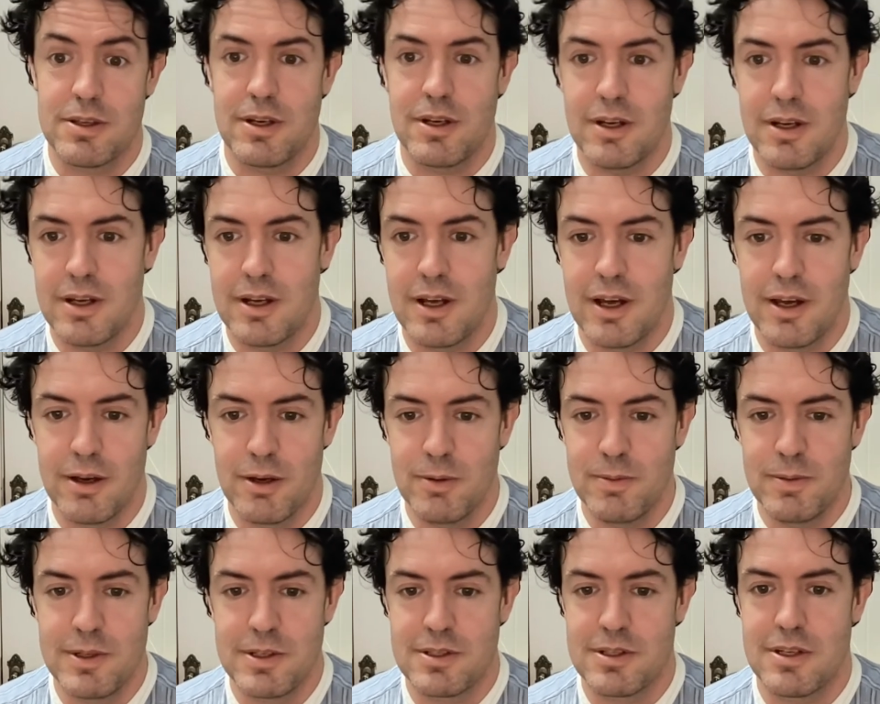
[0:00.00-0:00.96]
Oh, I
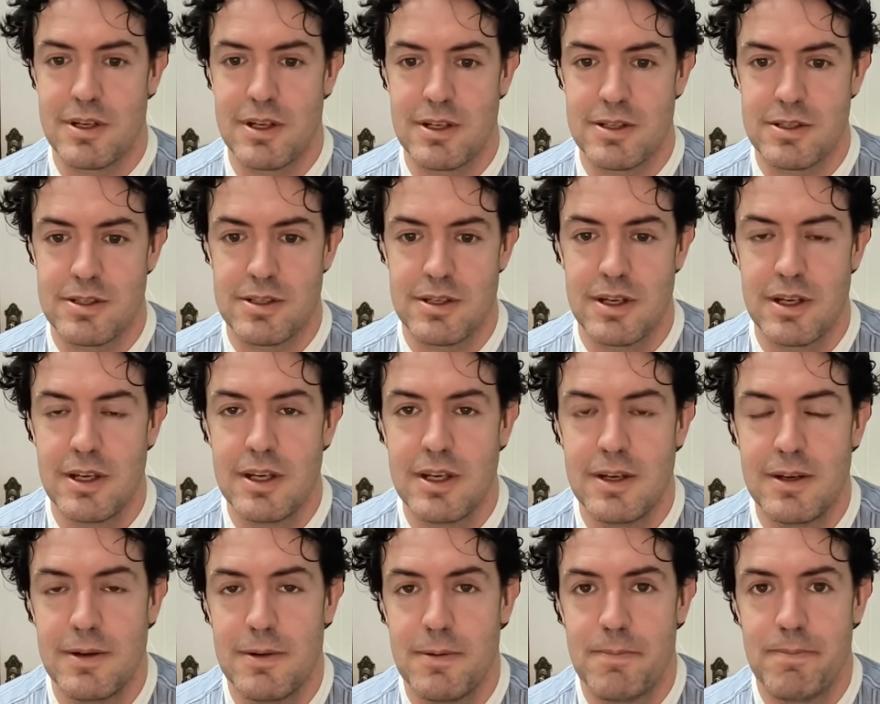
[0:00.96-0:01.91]
hope this lasts
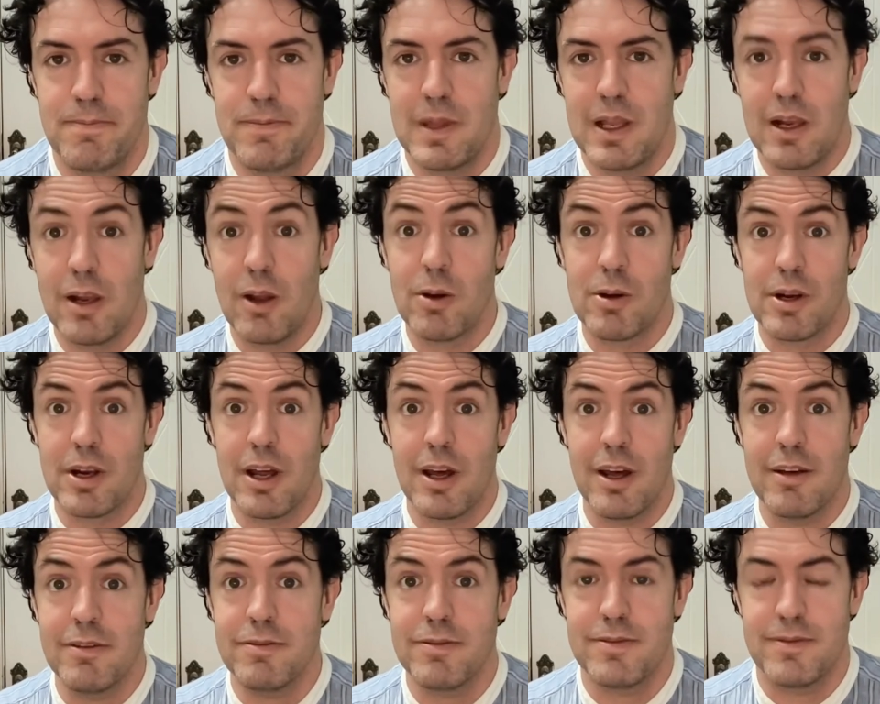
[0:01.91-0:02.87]
long
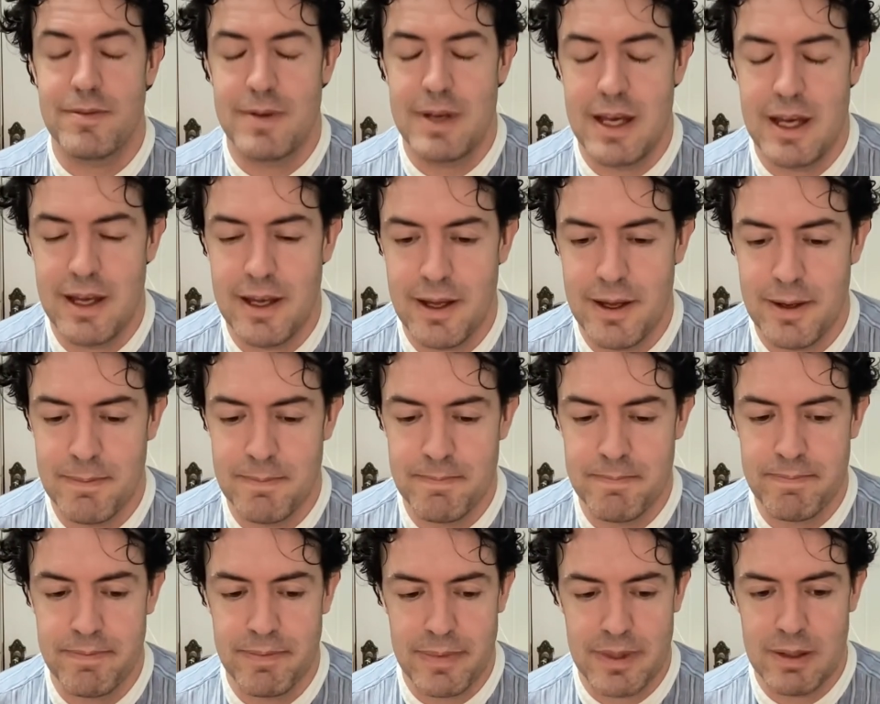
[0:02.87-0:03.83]
enough,
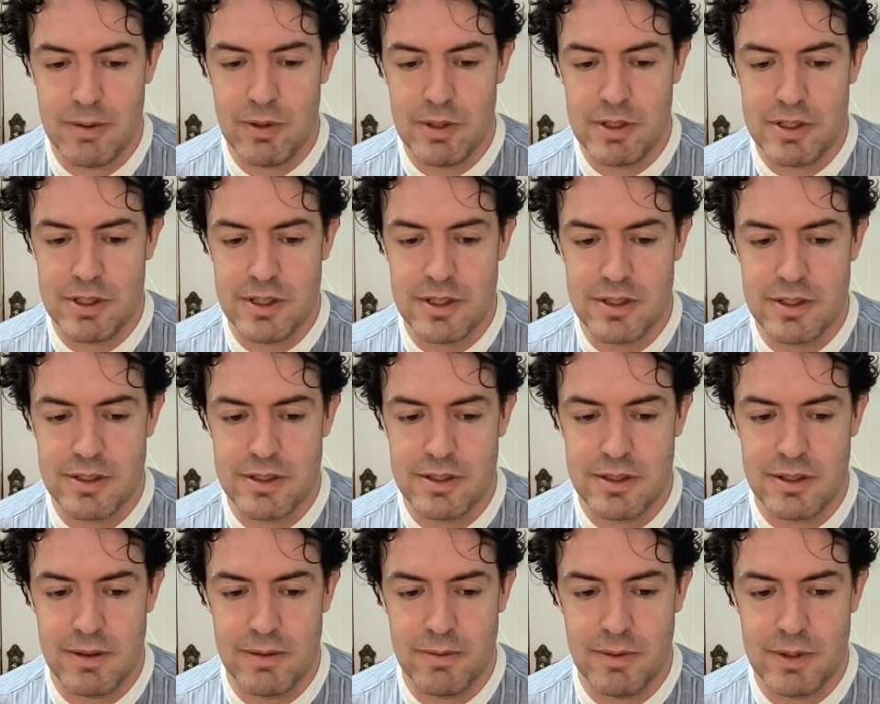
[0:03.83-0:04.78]
which is
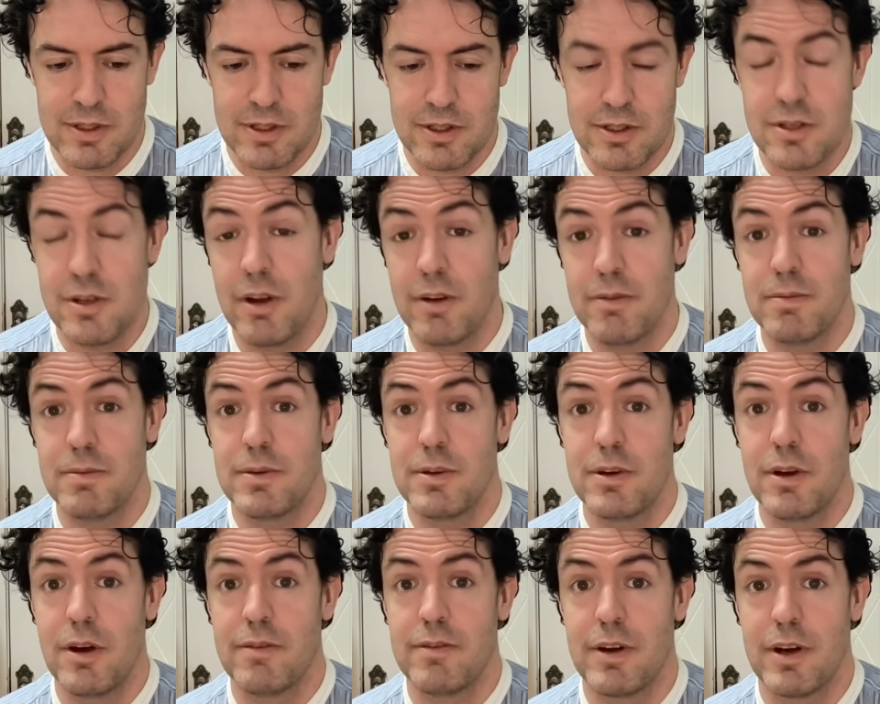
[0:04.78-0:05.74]
not
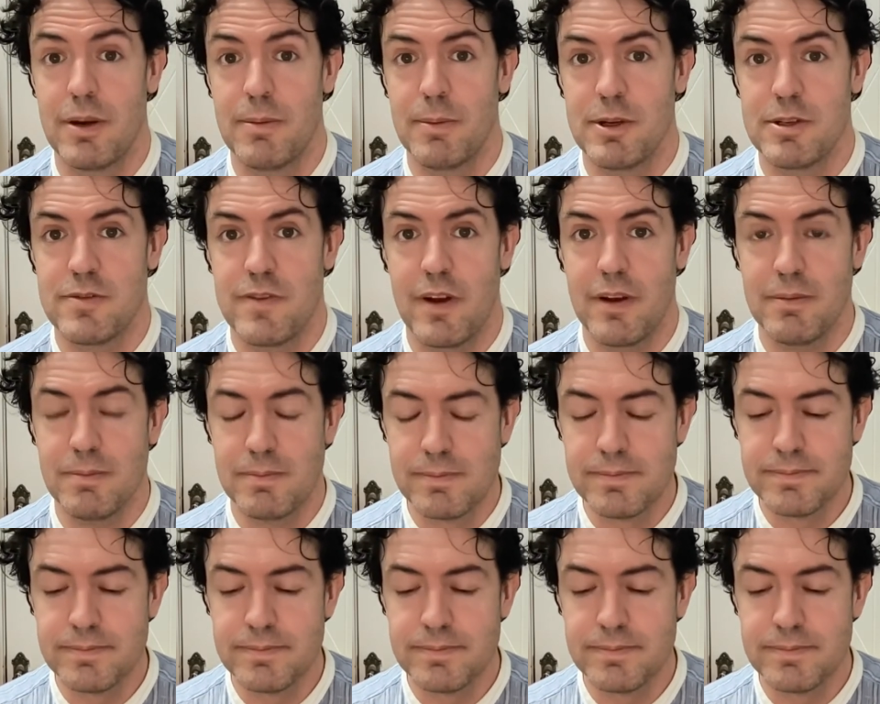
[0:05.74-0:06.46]
very much fun.